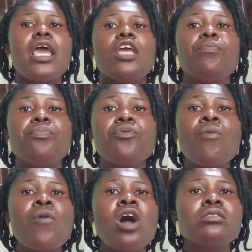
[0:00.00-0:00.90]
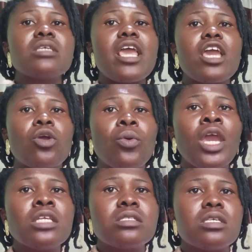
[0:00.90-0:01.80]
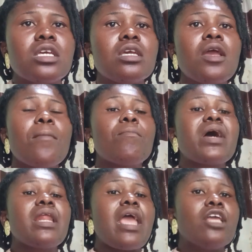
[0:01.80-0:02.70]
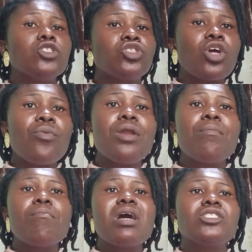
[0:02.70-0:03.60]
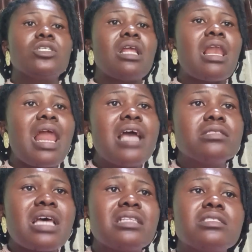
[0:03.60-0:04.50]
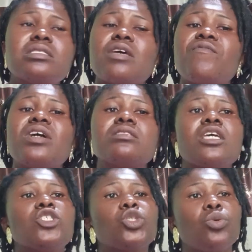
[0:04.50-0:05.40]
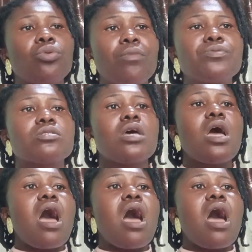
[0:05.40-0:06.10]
It promotes equity by ensuring marginalized and disadvantaged groups